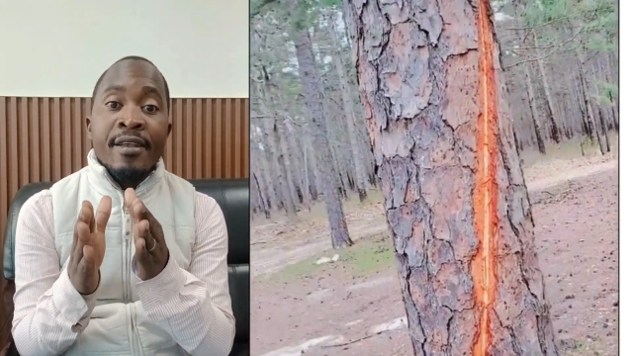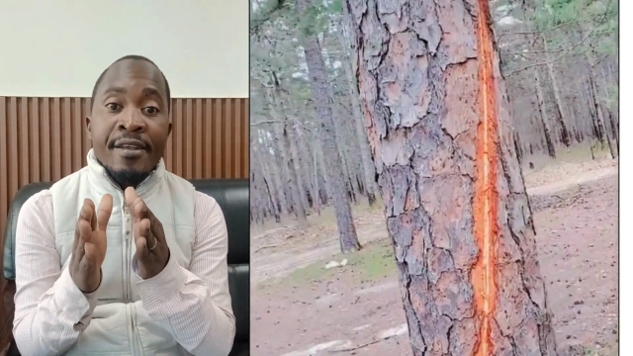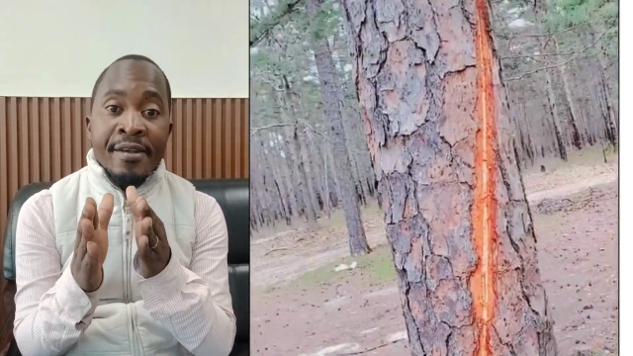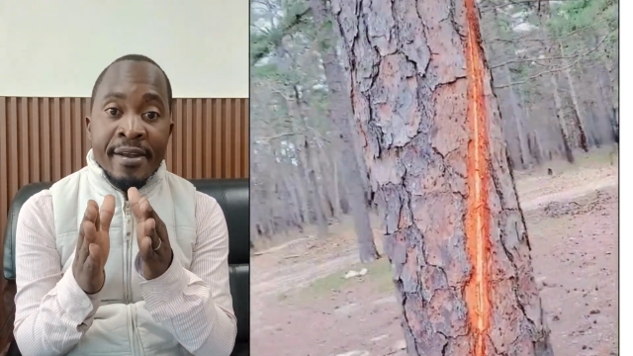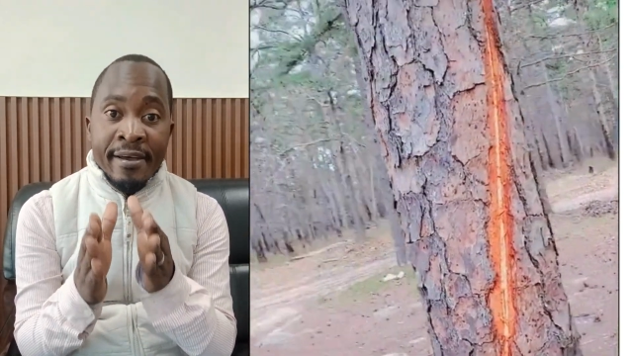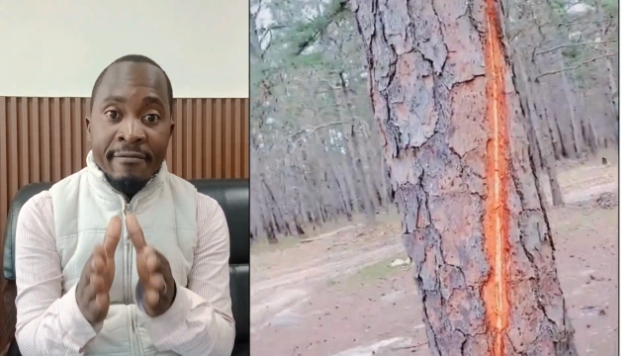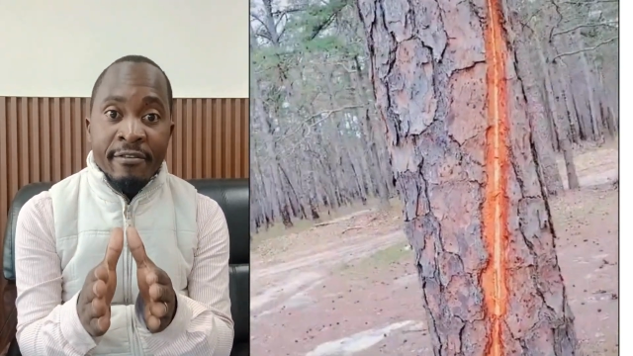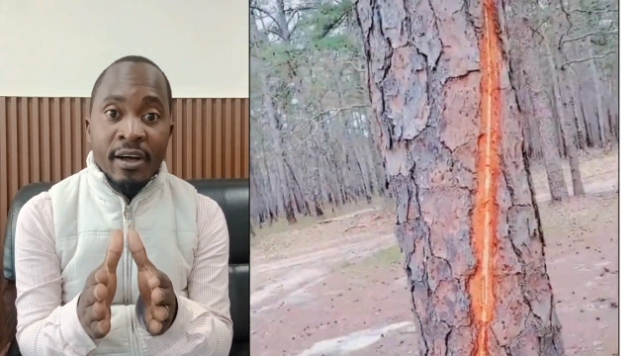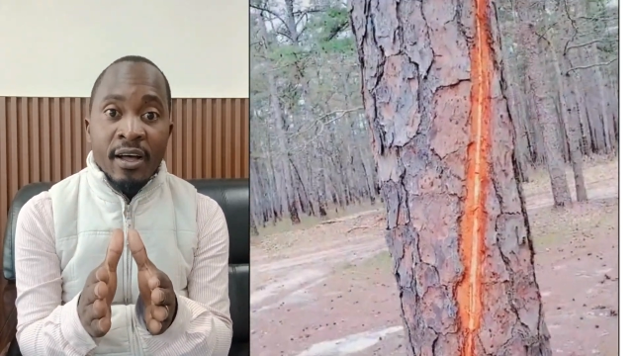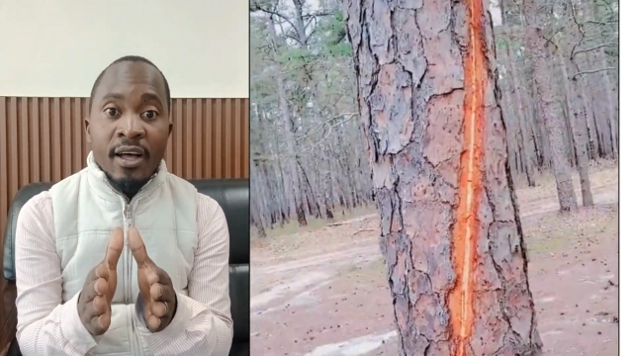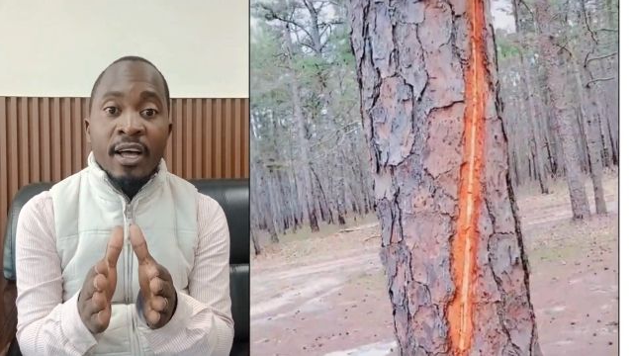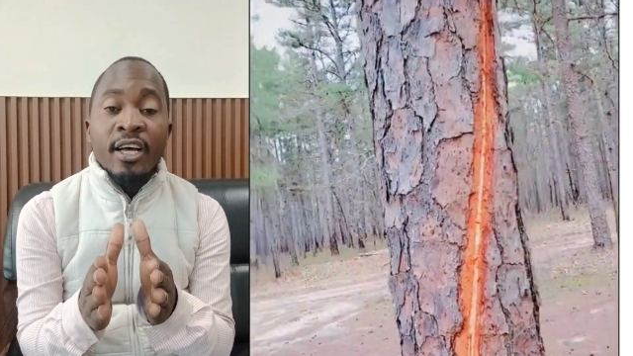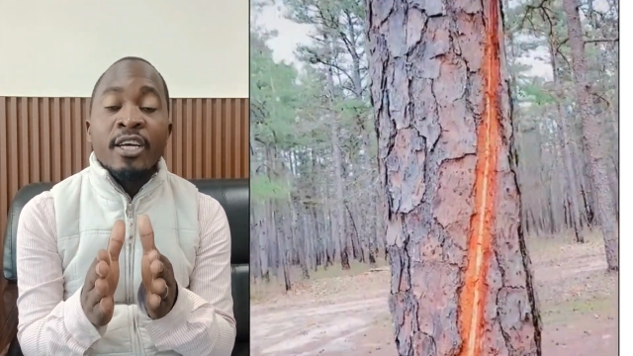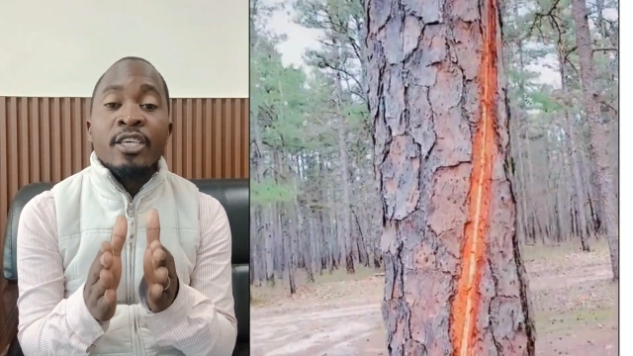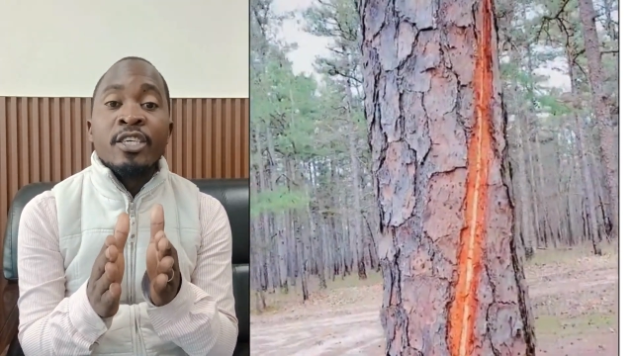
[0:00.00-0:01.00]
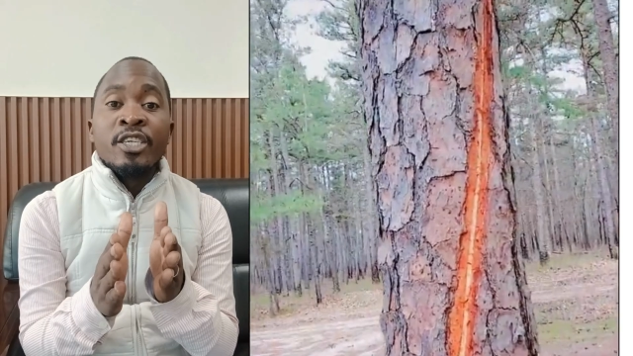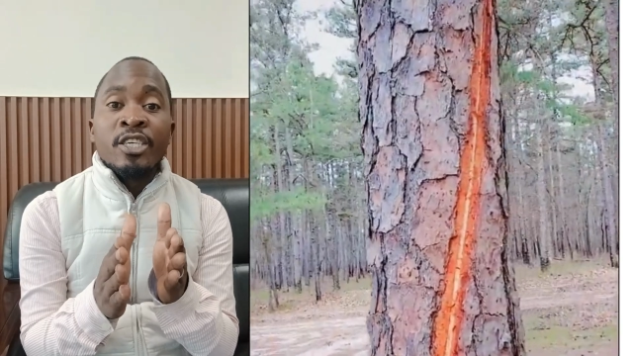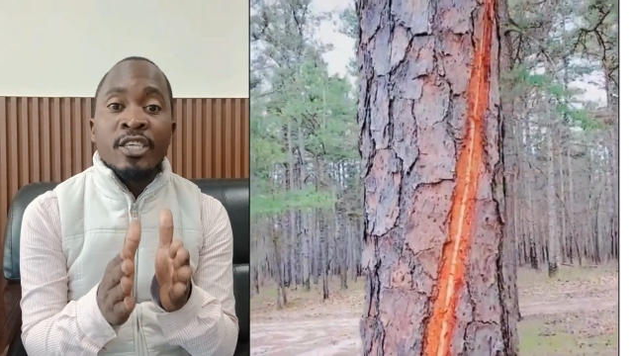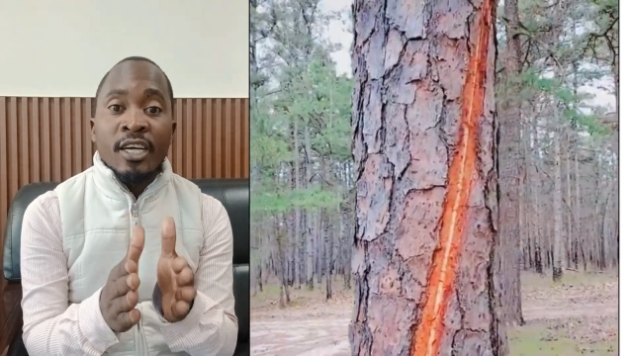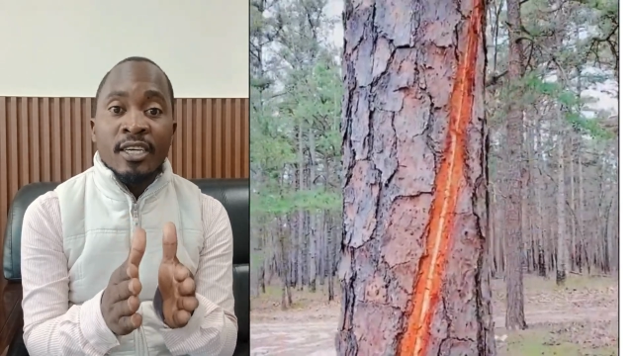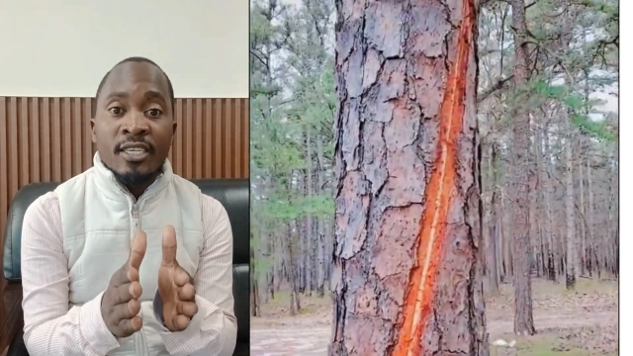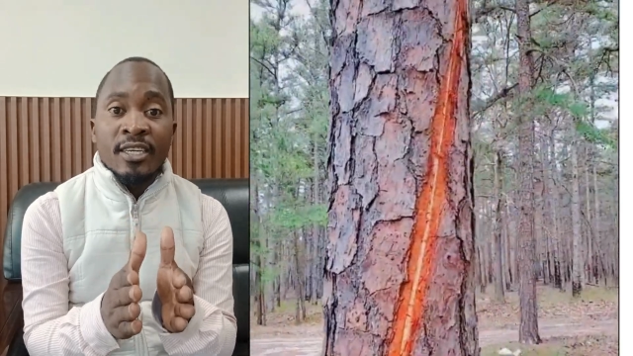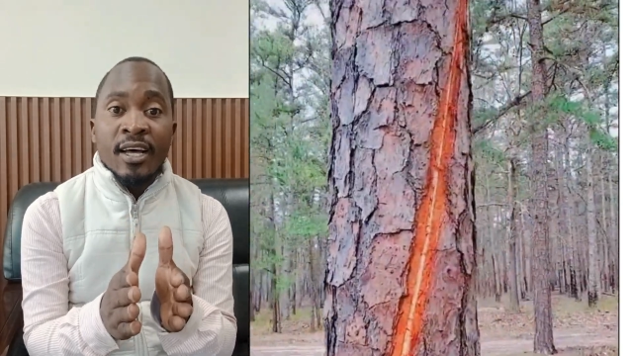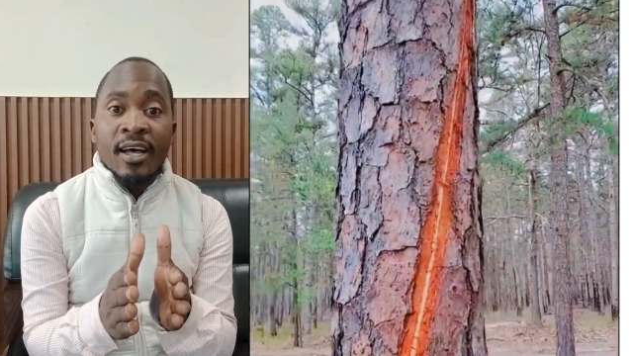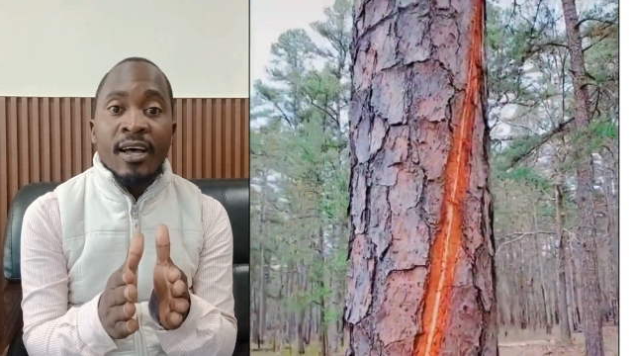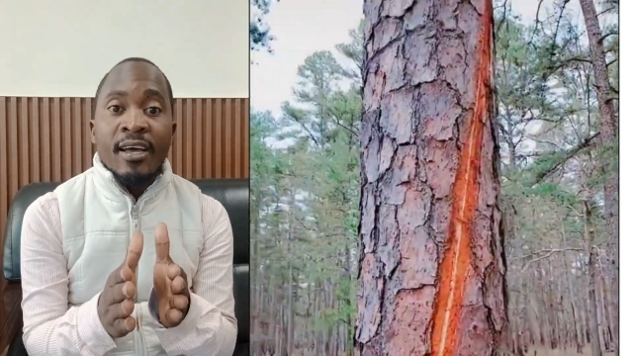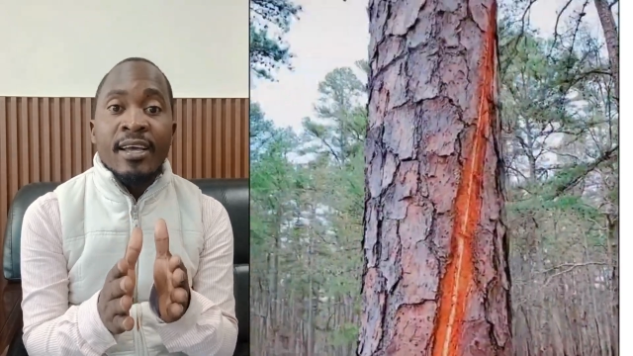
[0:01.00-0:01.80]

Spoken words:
never shelter